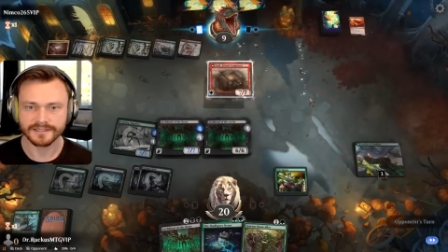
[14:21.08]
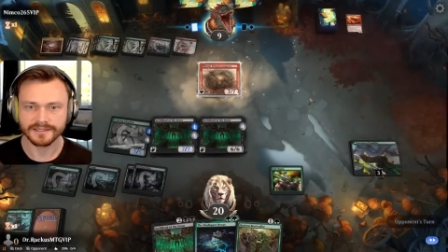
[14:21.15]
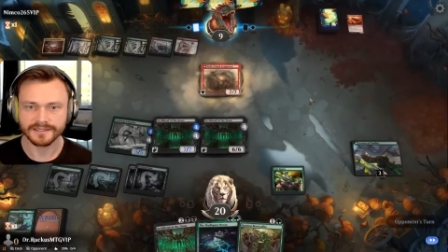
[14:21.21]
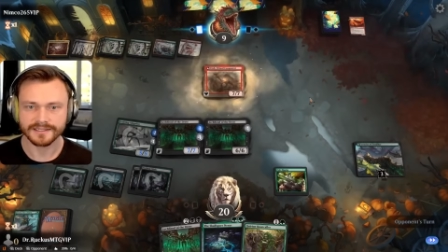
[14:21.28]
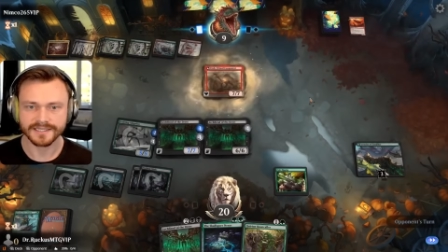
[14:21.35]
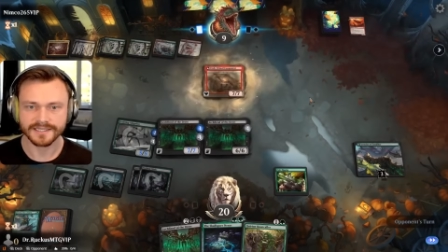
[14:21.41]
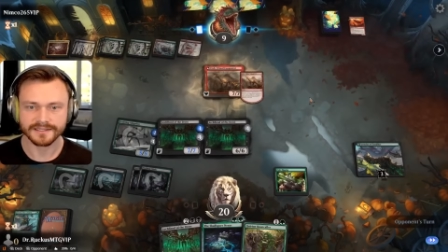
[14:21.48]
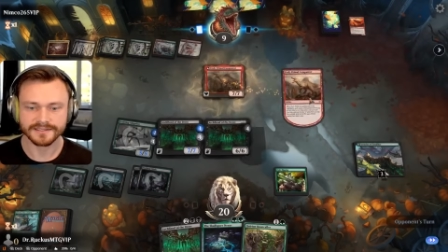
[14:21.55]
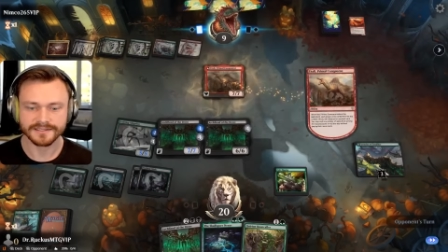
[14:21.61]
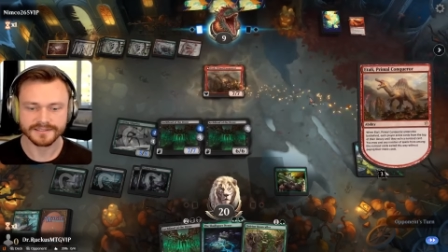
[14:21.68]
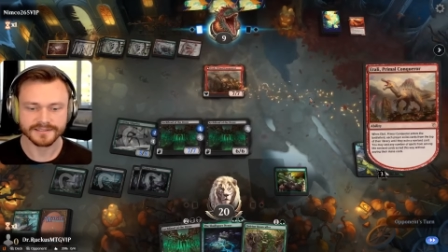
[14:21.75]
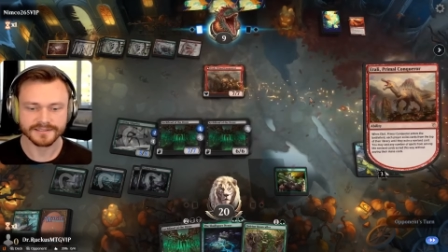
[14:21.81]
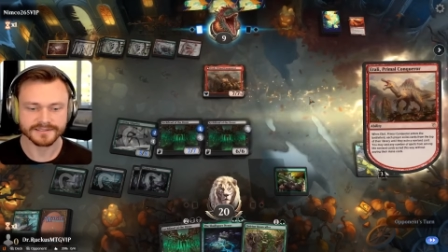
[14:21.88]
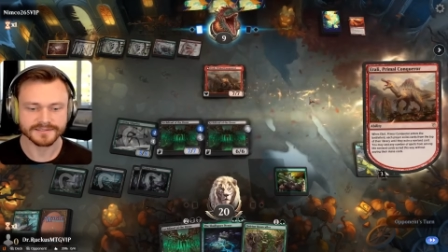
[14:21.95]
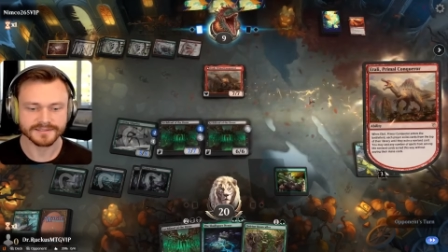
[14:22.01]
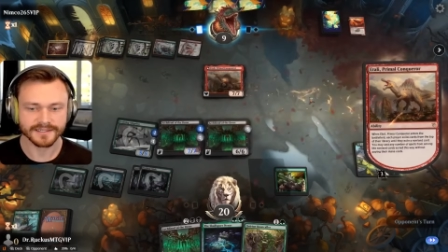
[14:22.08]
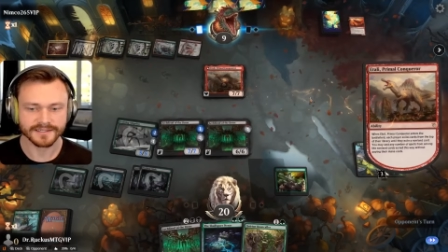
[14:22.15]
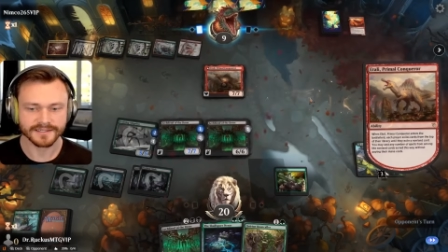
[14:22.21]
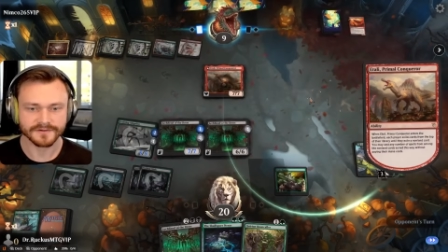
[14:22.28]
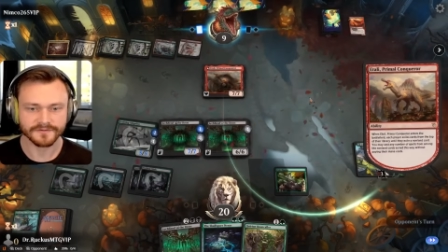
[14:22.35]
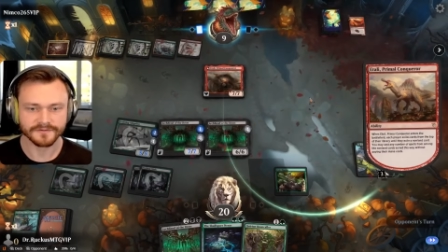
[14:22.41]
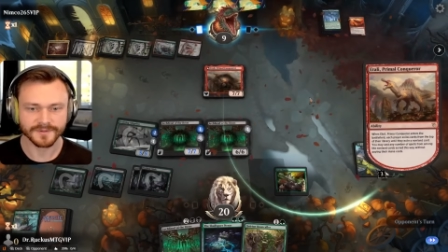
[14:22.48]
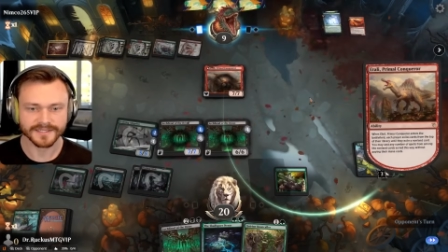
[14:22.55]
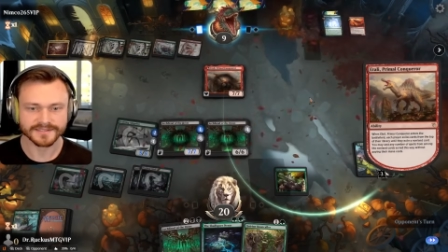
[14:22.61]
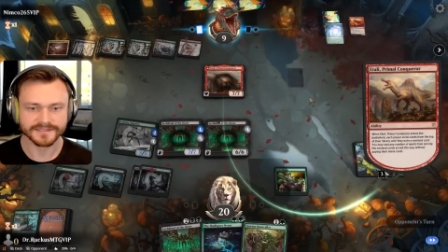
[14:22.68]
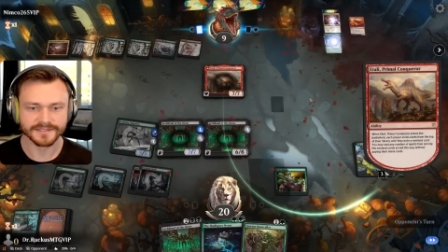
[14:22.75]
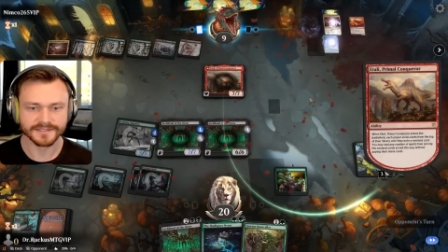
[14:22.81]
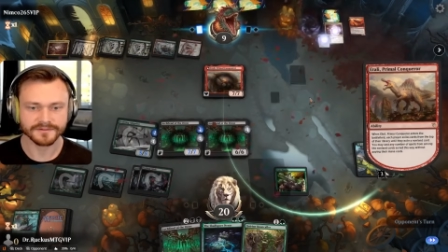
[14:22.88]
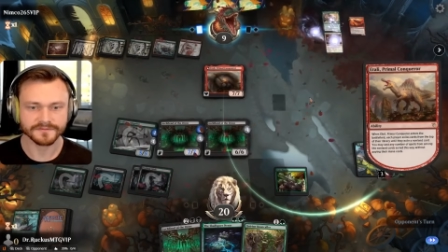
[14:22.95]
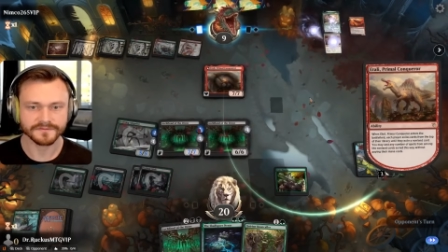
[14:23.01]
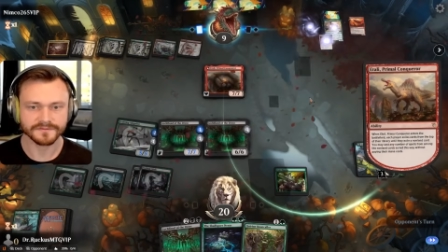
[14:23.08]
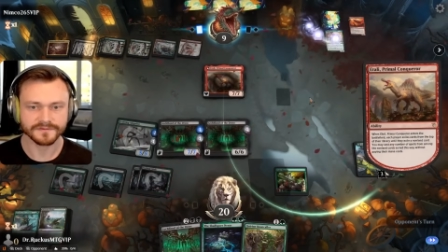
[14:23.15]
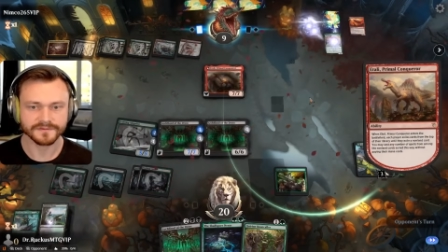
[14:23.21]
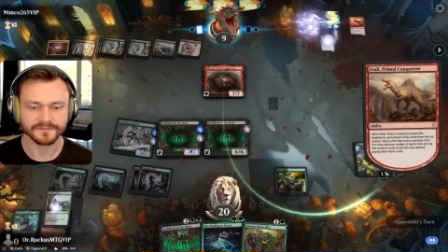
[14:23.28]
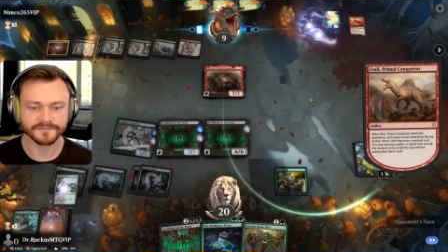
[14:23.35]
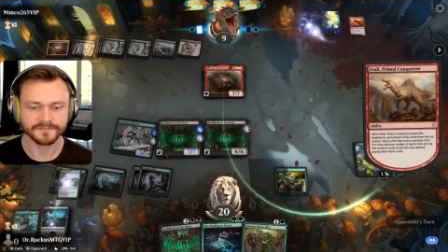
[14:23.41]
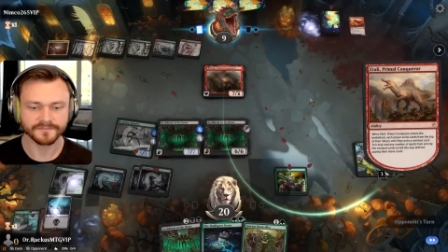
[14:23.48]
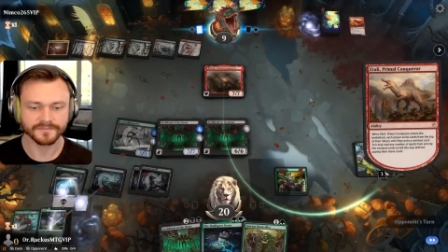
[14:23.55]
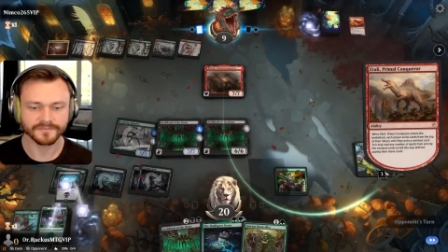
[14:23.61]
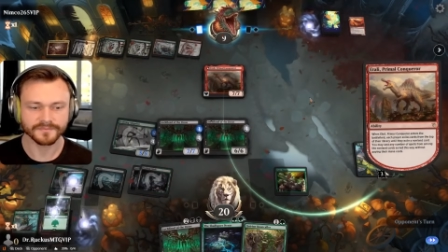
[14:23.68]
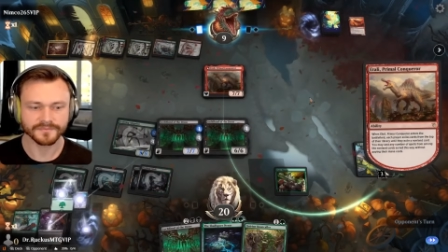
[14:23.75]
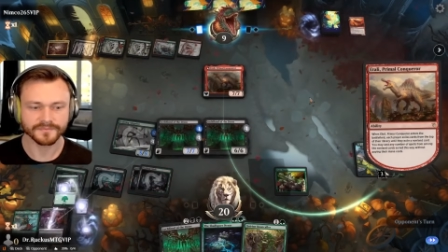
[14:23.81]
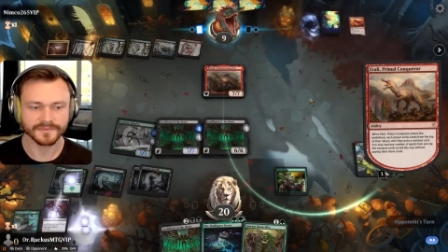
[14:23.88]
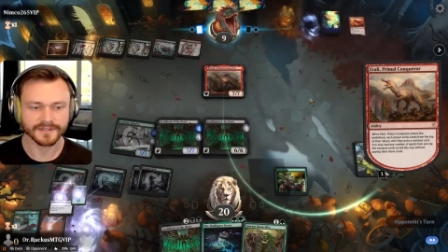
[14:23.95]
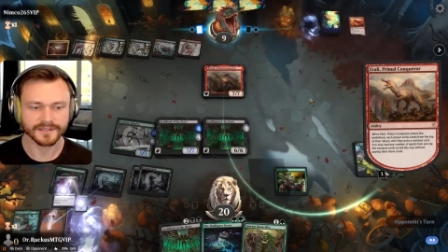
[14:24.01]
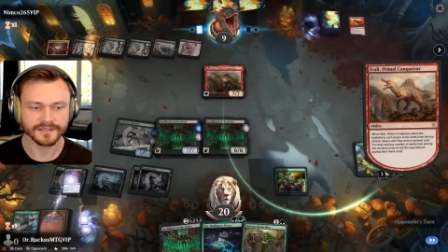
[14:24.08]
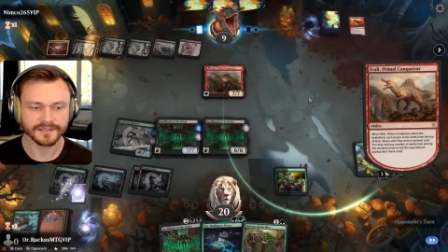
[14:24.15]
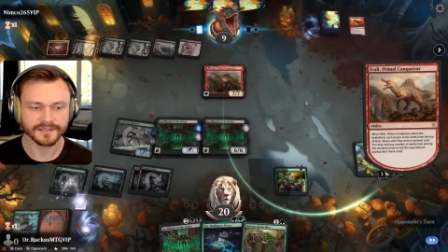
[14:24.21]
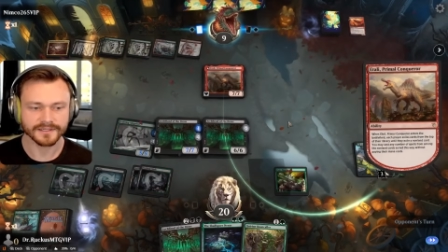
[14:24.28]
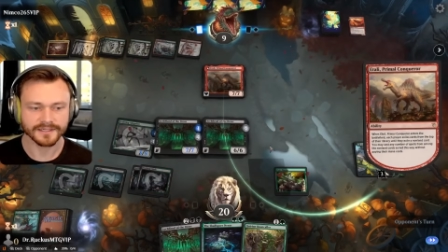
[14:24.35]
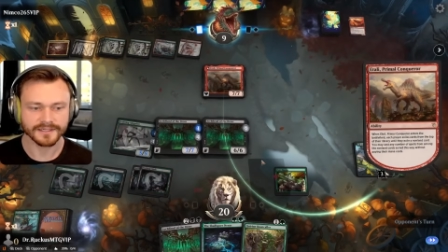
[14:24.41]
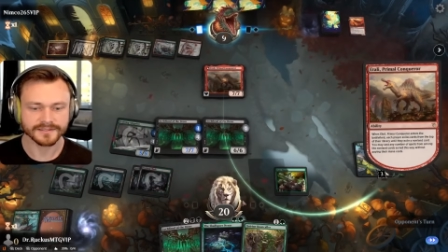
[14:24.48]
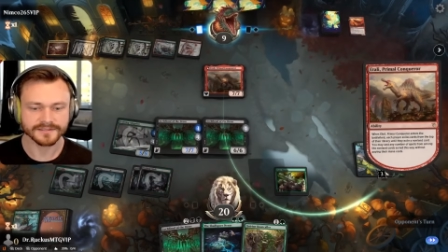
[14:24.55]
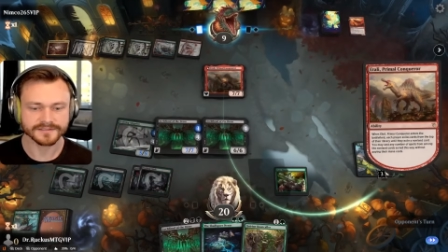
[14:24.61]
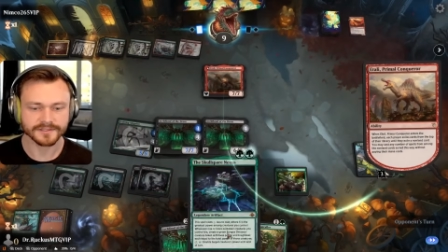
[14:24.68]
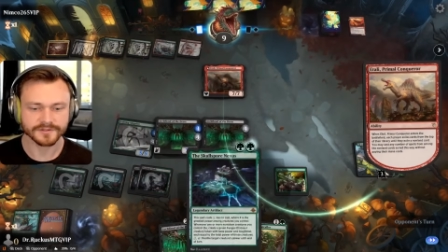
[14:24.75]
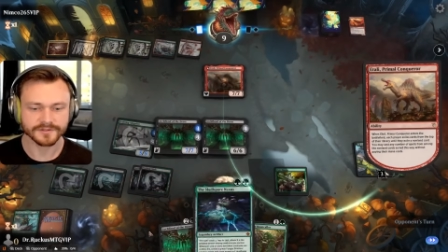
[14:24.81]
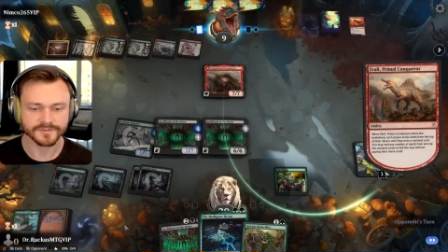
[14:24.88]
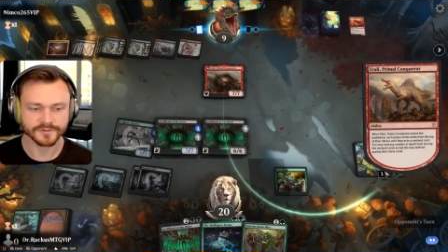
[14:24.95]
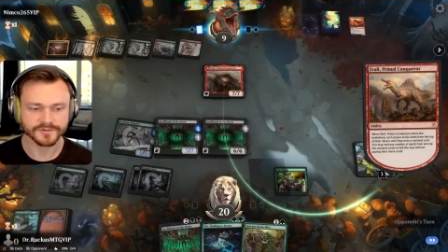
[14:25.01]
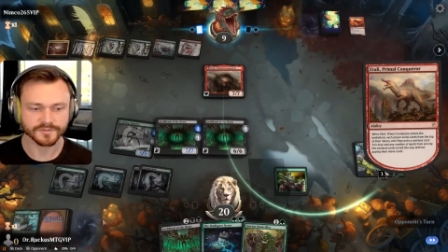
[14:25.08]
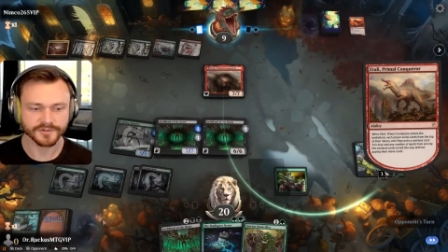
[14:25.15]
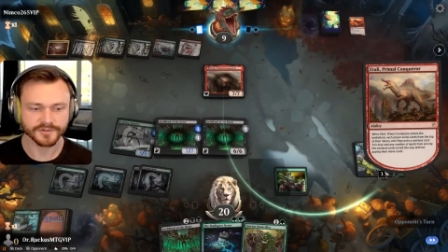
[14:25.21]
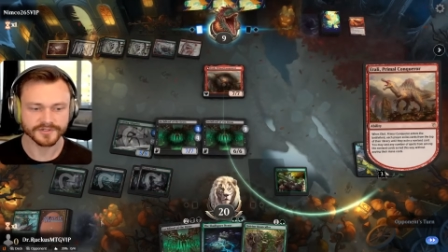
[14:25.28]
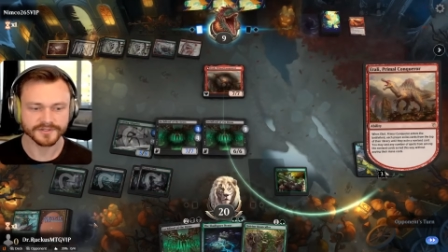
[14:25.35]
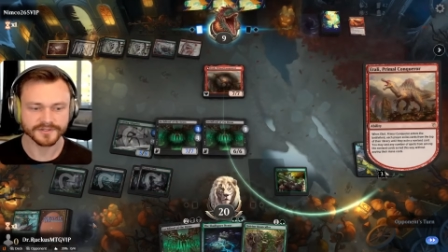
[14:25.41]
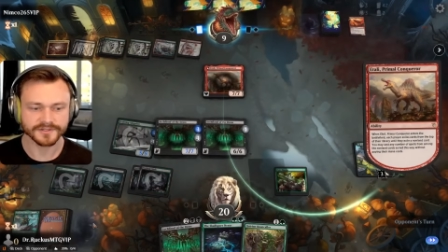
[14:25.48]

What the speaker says: Atali is not enough by itself. And the Skull Spore is pretty good.